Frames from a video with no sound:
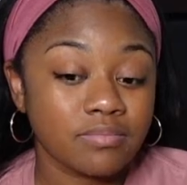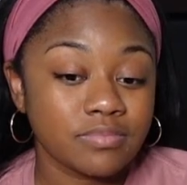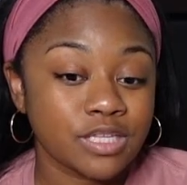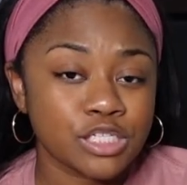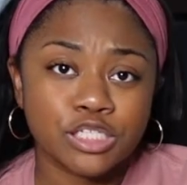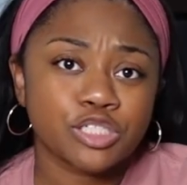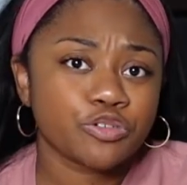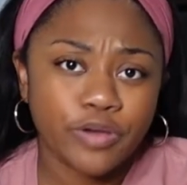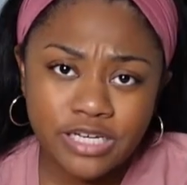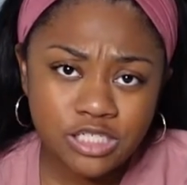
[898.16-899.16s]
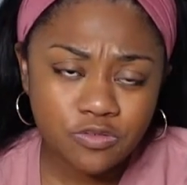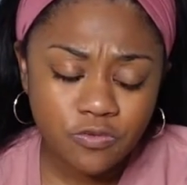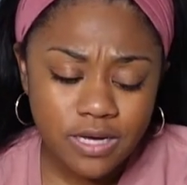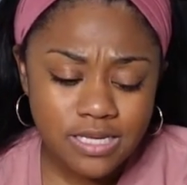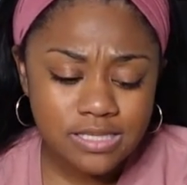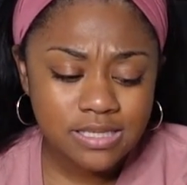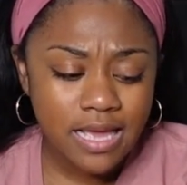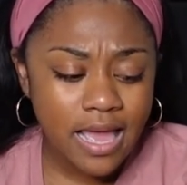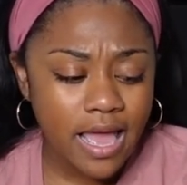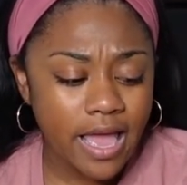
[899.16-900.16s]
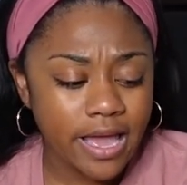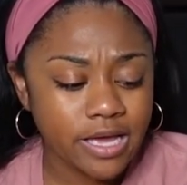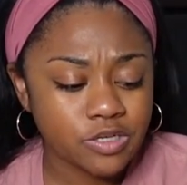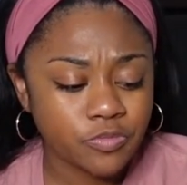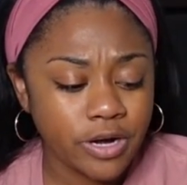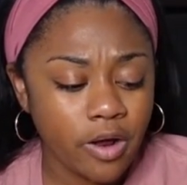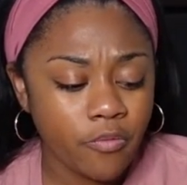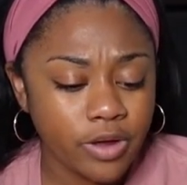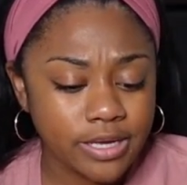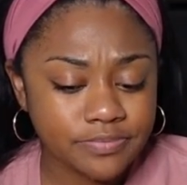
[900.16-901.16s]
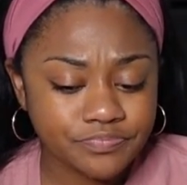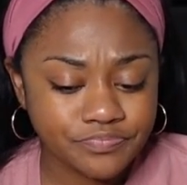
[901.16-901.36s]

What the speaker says: the situation was. And when I went